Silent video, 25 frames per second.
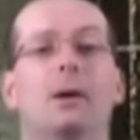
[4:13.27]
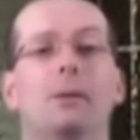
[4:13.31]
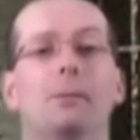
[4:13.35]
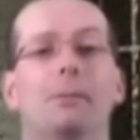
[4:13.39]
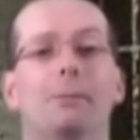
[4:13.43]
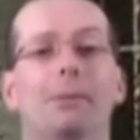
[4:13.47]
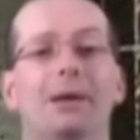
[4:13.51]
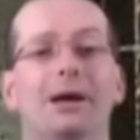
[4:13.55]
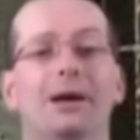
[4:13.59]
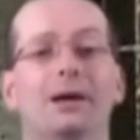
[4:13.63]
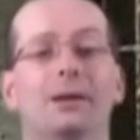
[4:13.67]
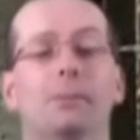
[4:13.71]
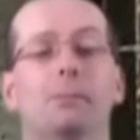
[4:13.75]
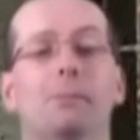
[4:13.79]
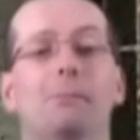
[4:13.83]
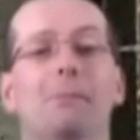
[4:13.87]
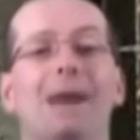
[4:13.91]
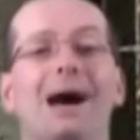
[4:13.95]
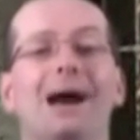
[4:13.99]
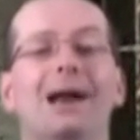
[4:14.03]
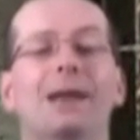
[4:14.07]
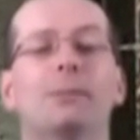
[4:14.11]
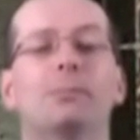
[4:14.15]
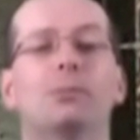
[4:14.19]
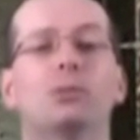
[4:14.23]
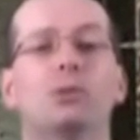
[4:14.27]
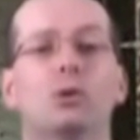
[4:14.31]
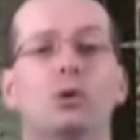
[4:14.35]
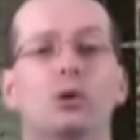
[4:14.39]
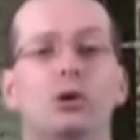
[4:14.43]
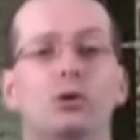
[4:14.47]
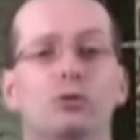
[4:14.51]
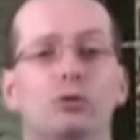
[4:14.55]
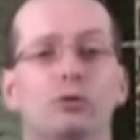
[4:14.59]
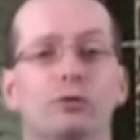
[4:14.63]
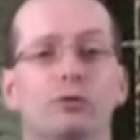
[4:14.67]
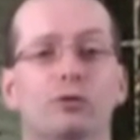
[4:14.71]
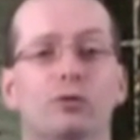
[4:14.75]
But
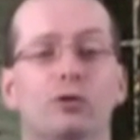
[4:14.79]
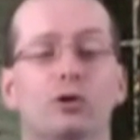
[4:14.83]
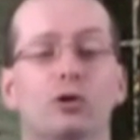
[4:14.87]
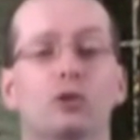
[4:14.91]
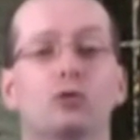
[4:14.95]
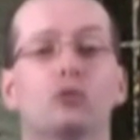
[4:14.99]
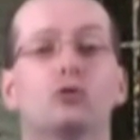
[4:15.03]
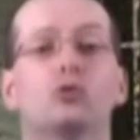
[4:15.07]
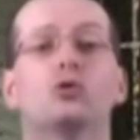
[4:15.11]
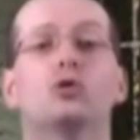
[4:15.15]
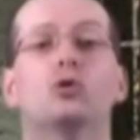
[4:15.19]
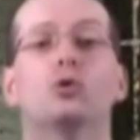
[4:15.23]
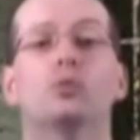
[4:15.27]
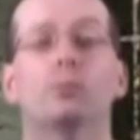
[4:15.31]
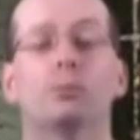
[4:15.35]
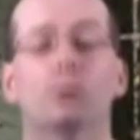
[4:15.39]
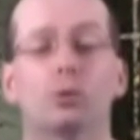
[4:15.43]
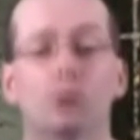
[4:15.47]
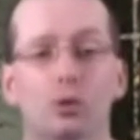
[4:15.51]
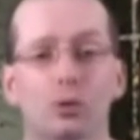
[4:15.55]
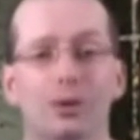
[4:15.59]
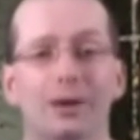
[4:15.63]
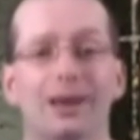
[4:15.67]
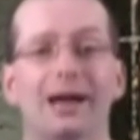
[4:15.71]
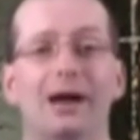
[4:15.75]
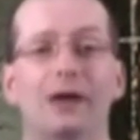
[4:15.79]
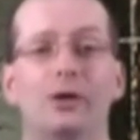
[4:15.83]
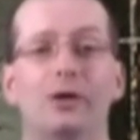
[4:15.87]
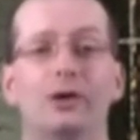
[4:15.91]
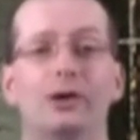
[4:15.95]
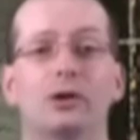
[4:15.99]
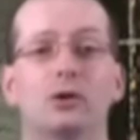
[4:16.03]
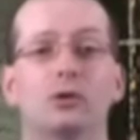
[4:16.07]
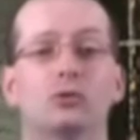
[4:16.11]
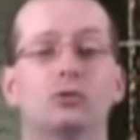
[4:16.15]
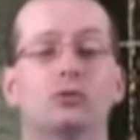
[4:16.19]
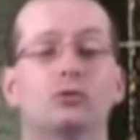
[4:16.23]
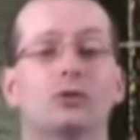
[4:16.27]
monoploid refers to
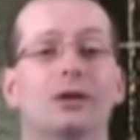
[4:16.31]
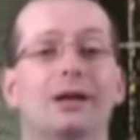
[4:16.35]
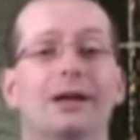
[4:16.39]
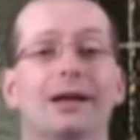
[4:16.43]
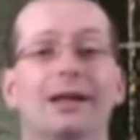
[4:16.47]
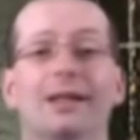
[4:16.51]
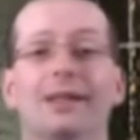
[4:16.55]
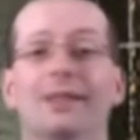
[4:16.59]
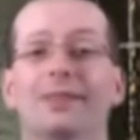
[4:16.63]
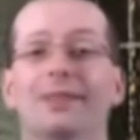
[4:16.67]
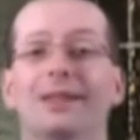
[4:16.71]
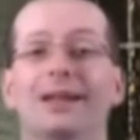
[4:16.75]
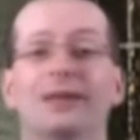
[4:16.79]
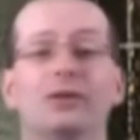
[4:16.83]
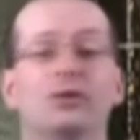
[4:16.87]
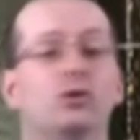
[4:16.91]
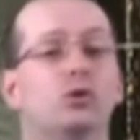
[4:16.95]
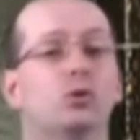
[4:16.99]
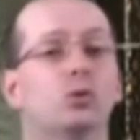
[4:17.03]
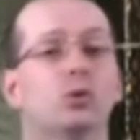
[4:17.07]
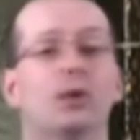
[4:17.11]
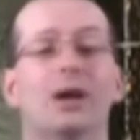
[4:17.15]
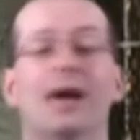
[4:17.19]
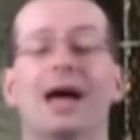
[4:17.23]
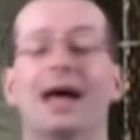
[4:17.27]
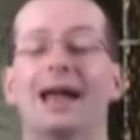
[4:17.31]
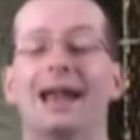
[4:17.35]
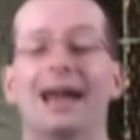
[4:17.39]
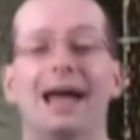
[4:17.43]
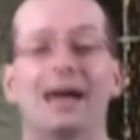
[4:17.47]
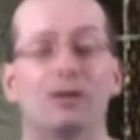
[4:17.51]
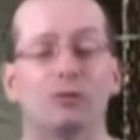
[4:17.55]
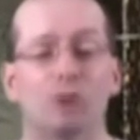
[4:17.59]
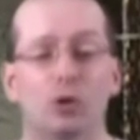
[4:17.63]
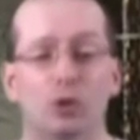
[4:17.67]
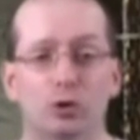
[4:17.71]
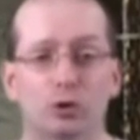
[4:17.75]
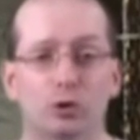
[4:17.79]
prokaryotes that do not
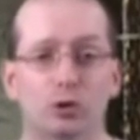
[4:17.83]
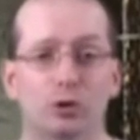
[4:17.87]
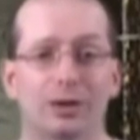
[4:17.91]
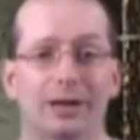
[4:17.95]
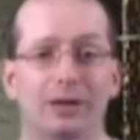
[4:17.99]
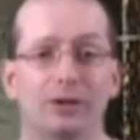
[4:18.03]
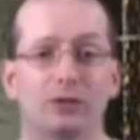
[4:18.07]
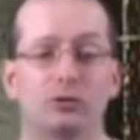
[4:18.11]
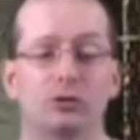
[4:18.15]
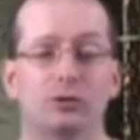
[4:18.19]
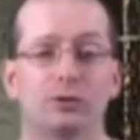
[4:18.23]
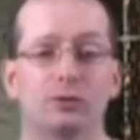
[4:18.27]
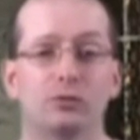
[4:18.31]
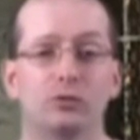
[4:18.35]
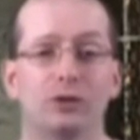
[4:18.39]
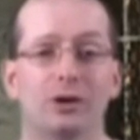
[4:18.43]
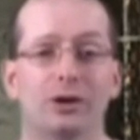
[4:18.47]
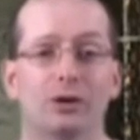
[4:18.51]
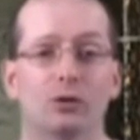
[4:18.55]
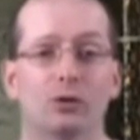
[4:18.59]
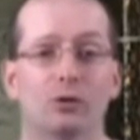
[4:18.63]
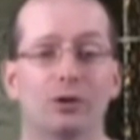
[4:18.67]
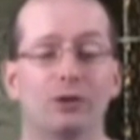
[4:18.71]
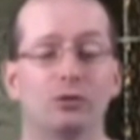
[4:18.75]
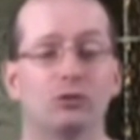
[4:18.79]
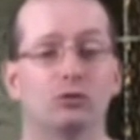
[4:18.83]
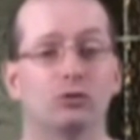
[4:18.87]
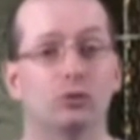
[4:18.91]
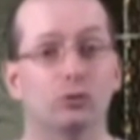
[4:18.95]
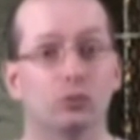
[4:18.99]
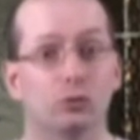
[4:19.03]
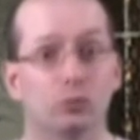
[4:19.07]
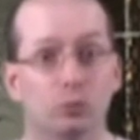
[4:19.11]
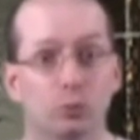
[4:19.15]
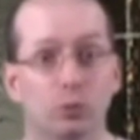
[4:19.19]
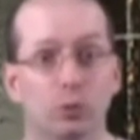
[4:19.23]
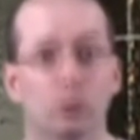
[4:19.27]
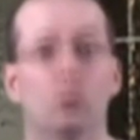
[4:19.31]
have alternation of
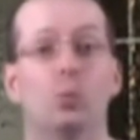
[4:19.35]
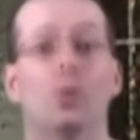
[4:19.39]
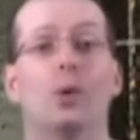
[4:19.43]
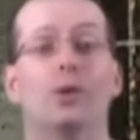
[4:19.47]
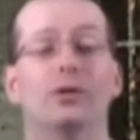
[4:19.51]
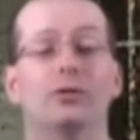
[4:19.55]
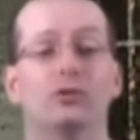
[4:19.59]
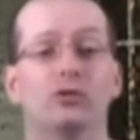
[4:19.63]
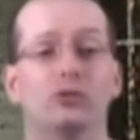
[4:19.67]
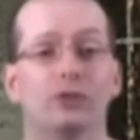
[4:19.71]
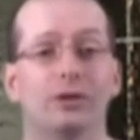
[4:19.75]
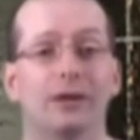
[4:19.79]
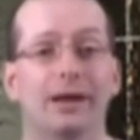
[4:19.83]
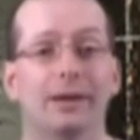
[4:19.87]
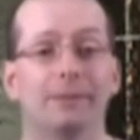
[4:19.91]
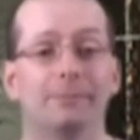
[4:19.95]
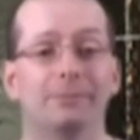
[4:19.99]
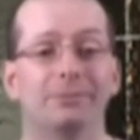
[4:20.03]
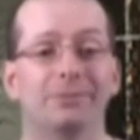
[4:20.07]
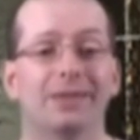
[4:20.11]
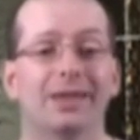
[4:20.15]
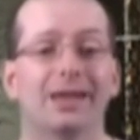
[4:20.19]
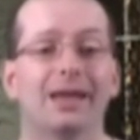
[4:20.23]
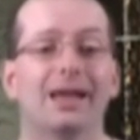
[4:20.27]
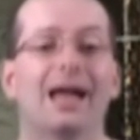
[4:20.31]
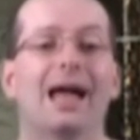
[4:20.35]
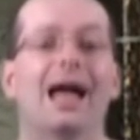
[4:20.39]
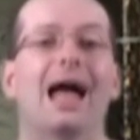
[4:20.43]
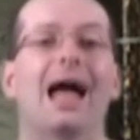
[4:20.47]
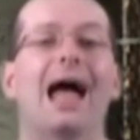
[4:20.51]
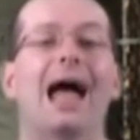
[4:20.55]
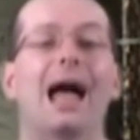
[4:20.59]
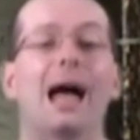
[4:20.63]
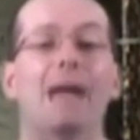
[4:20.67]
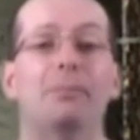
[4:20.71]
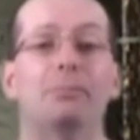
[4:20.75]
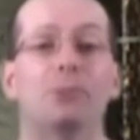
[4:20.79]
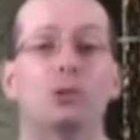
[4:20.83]
generations with one set.
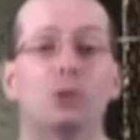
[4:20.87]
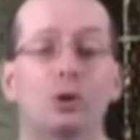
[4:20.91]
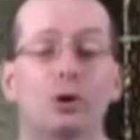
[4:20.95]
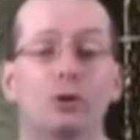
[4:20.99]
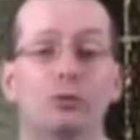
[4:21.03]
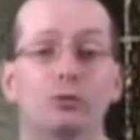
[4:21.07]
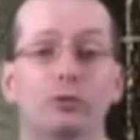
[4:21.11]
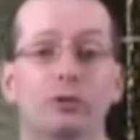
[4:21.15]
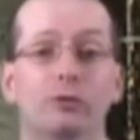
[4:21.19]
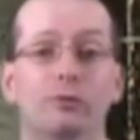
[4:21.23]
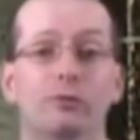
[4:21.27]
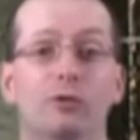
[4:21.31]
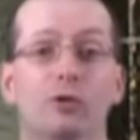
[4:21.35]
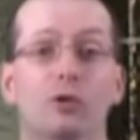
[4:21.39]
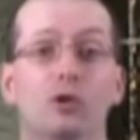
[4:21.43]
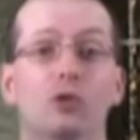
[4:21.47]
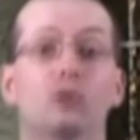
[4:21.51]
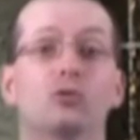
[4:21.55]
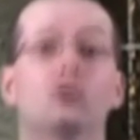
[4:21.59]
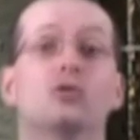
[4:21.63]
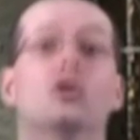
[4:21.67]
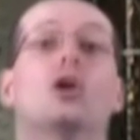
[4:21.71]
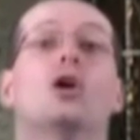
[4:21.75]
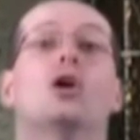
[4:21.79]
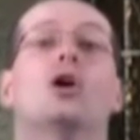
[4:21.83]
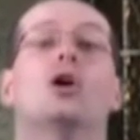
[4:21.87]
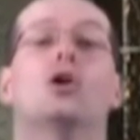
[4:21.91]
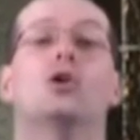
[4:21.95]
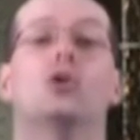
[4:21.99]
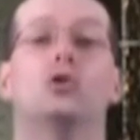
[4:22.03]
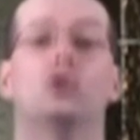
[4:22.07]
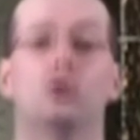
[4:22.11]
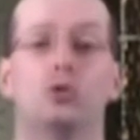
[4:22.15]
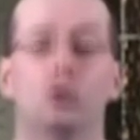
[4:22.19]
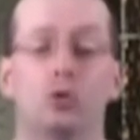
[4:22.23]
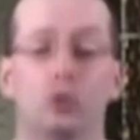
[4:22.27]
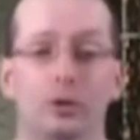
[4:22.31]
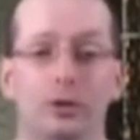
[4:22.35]
Haploid refers
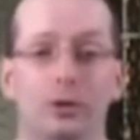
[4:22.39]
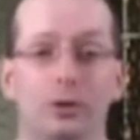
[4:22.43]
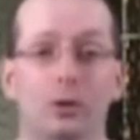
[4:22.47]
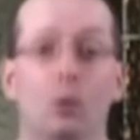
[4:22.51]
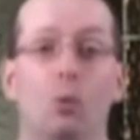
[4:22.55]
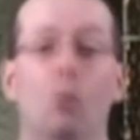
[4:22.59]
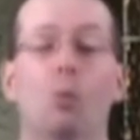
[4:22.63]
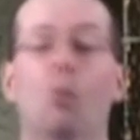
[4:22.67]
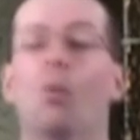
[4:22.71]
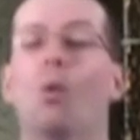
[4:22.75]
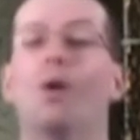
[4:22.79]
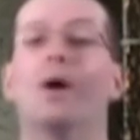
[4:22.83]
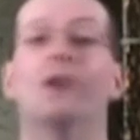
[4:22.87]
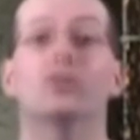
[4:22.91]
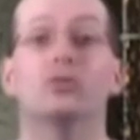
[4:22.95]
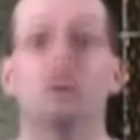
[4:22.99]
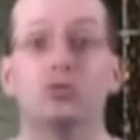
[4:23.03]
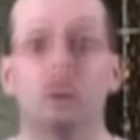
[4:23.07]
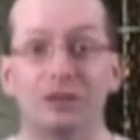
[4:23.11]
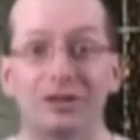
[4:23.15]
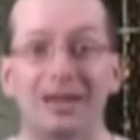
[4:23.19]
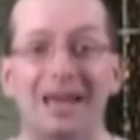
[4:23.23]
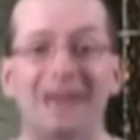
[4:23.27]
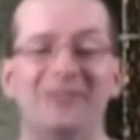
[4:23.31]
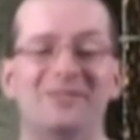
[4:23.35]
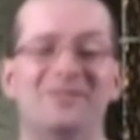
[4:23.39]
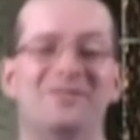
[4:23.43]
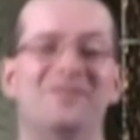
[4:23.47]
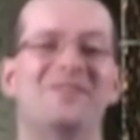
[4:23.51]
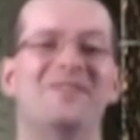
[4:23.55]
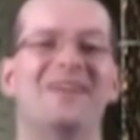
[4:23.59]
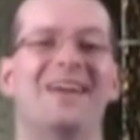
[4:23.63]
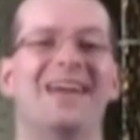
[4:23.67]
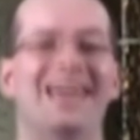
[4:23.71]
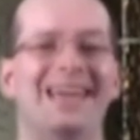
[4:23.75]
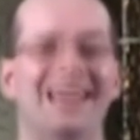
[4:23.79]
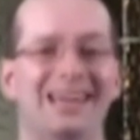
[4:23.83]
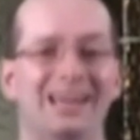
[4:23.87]
to the one set
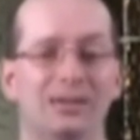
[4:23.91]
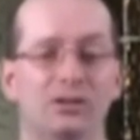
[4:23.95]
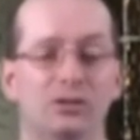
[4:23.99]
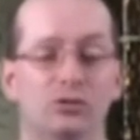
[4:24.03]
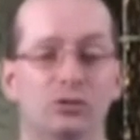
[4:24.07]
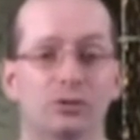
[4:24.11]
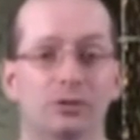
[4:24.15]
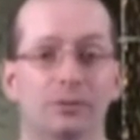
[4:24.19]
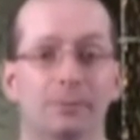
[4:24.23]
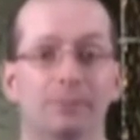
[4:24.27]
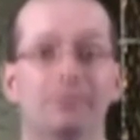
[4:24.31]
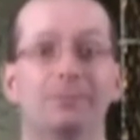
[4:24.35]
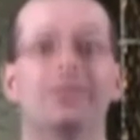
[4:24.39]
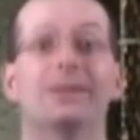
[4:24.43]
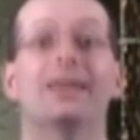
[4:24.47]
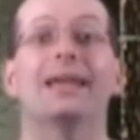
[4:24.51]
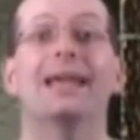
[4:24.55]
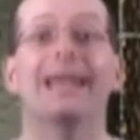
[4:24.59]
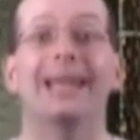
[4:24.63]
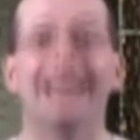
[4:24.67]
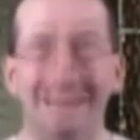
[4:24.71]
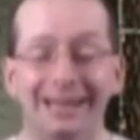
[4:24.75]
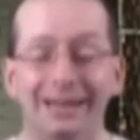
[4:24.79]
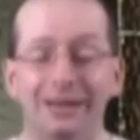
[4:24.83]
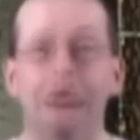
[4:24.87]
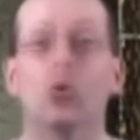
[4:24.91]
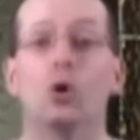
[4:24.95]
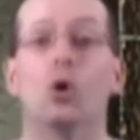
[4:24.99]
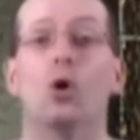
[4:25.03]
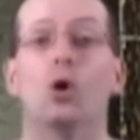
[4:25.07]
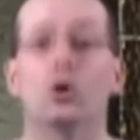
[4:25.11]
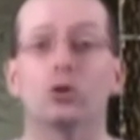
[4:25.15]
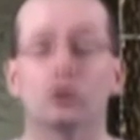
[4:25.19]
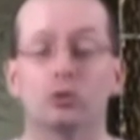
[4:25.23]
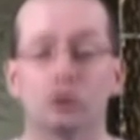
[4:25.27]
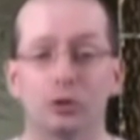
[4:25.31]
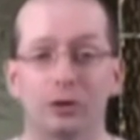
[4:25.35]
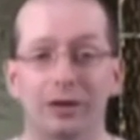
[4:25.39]
phase in an
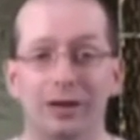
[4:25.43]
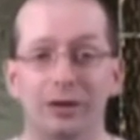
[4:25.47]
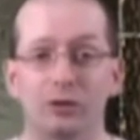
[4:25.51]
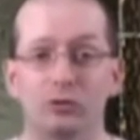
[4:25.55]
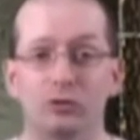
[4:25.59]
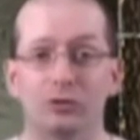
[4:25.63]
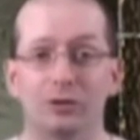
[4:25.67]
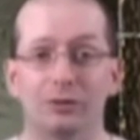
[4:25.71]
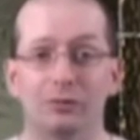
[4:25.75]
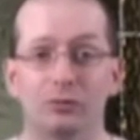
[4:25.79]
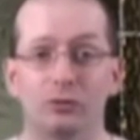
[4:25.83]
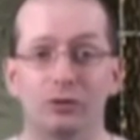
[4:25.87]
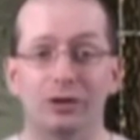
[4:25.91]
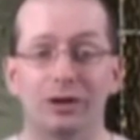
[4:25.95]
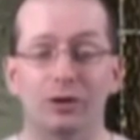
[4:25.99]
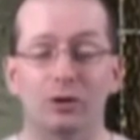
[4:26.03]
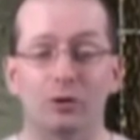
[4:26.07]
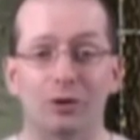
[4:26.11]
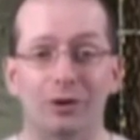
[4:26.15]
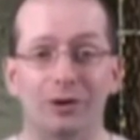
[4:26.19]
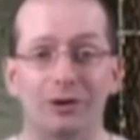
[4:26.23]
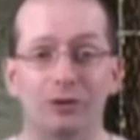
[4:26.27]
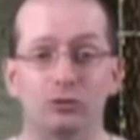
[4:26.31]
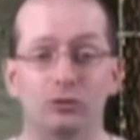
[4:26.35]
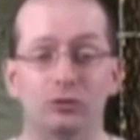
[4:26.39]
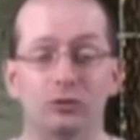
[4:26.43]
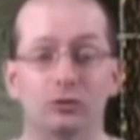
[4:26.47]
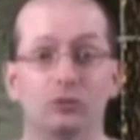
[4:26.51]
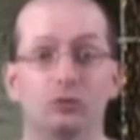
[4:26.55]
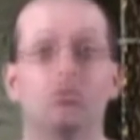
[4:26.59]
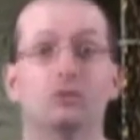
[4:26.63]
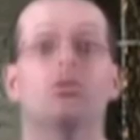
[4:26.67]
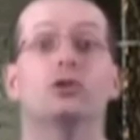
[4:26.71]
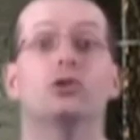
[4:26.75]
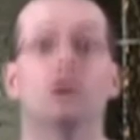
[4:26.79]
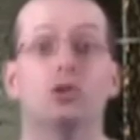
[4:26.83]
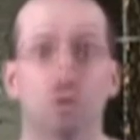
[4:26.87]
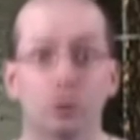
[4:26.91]
alternation of
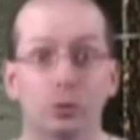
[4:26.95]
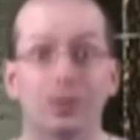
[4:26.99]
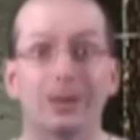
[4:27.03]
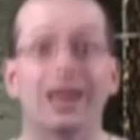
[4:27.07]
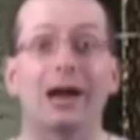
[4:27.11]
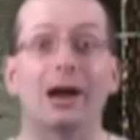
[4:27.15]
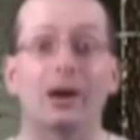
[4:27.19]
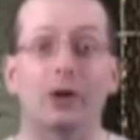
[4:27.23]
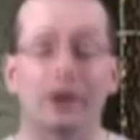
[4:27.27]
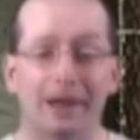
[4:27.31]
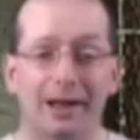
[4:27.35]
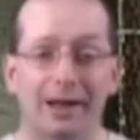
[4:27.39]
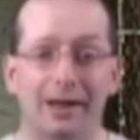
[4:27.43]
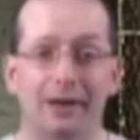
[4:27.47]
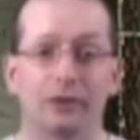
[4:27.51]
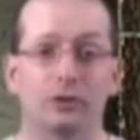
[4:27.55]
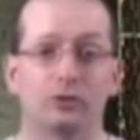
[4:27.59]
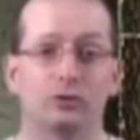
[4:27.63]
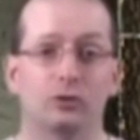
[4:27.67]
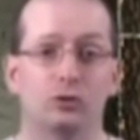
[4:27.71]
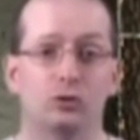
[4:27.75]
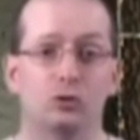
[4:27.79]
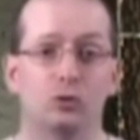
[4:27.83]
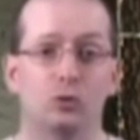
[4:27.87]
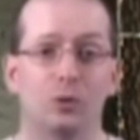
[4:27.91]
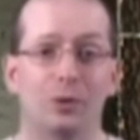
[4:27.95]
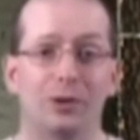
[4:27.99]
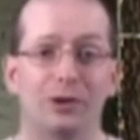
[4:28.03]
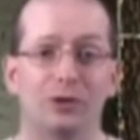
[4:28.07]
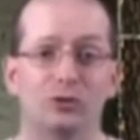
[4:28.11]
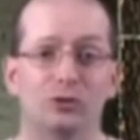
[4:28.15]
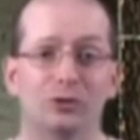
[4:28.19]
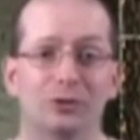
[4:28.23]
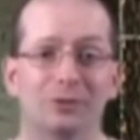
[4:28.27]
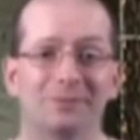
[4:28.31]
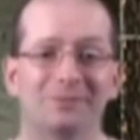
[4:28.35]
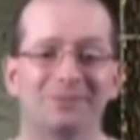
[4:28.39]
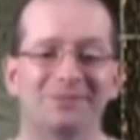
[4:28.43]
generations eukaryotic
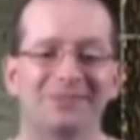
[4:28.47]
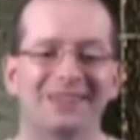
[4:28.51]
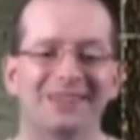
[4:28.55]
situation.